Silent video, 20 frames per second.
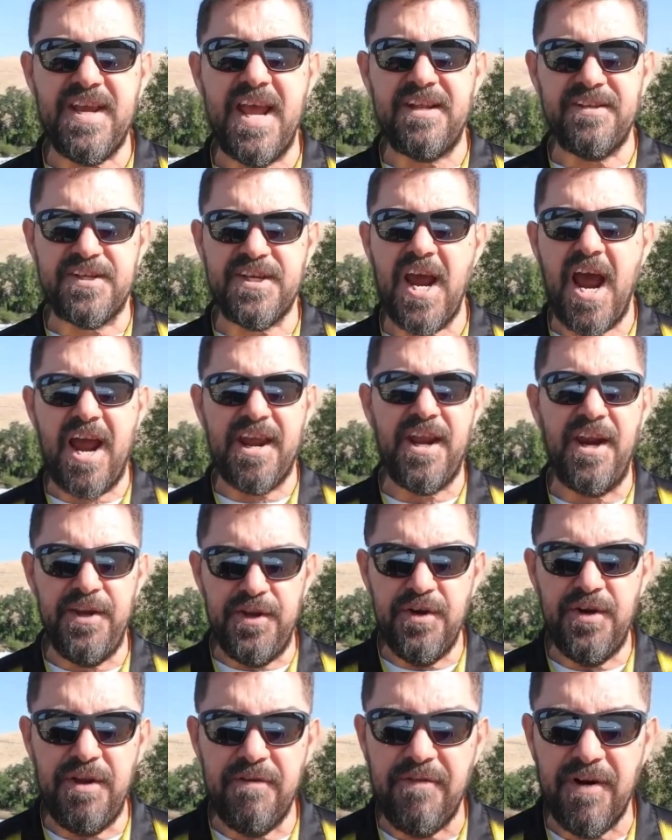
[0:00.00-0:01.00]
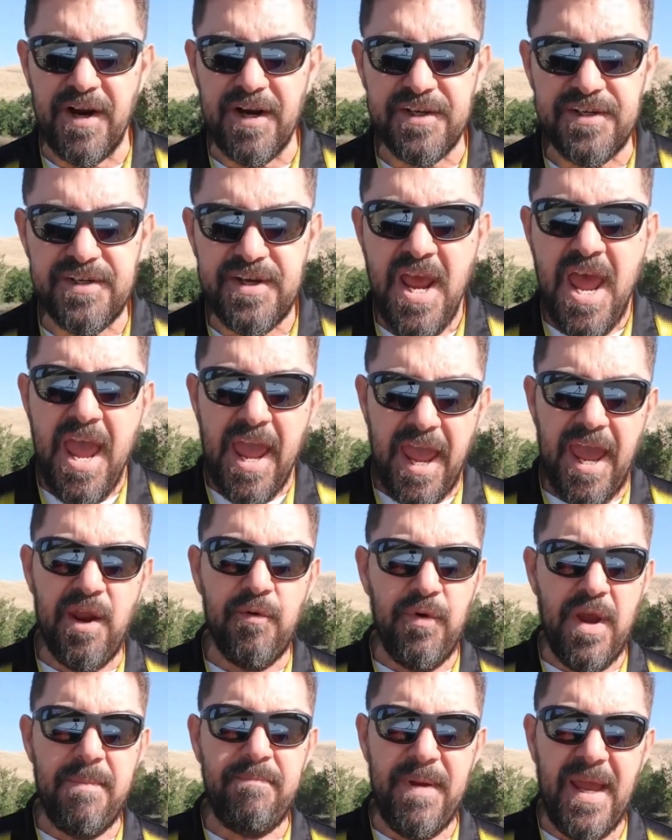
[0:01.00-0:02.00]
entire universe.
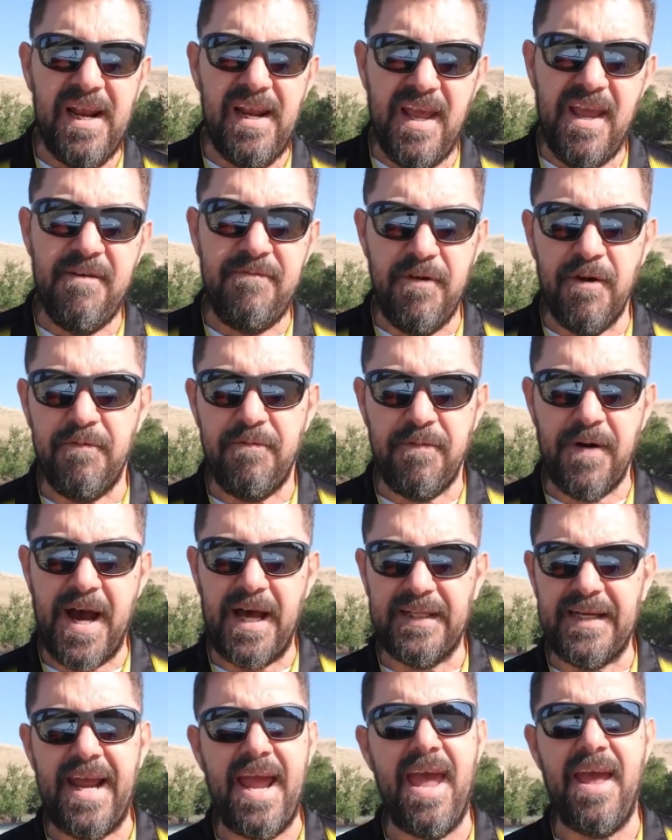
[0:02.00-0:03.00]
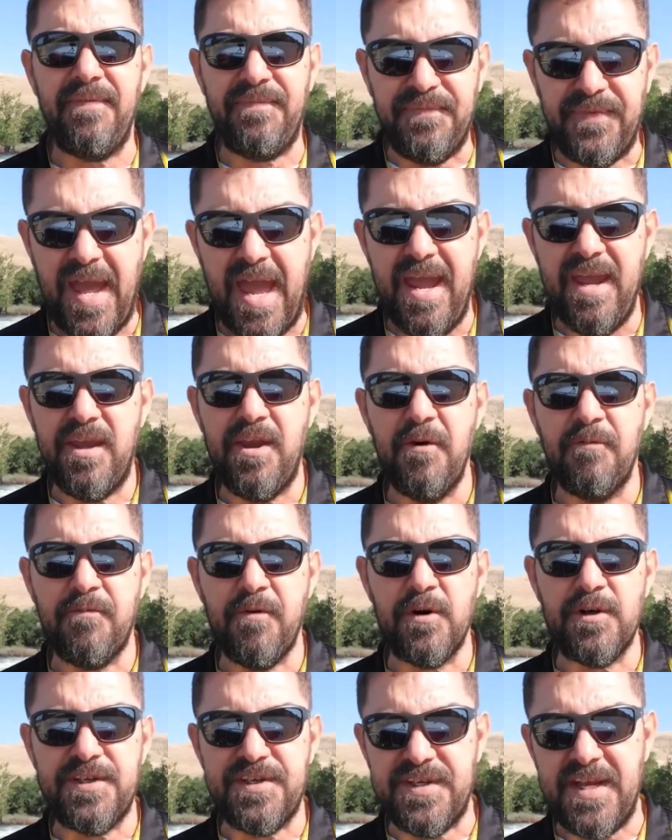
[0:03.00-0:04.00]
And we believe you, Father, and thank you
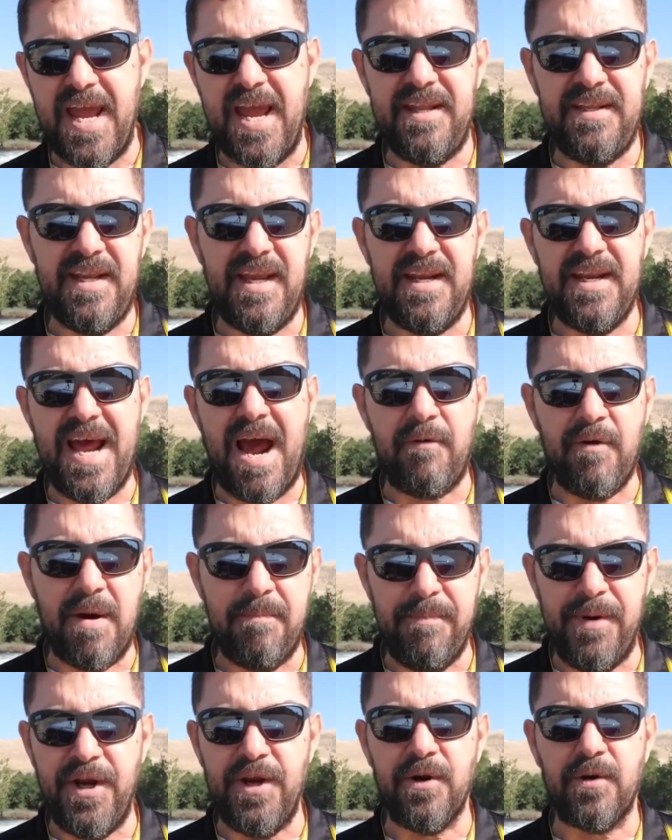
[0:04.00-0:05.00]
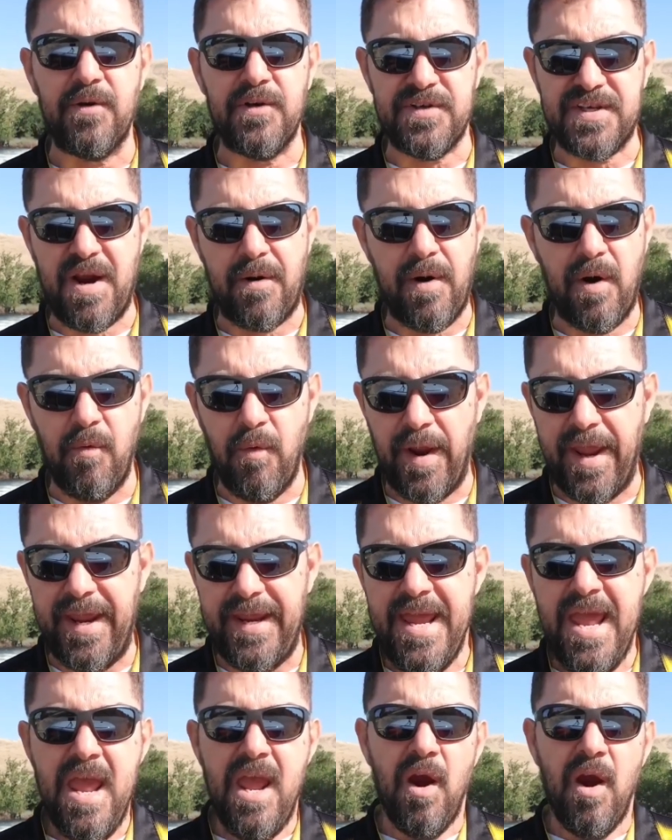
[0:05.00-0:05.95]
for sending our miracles our way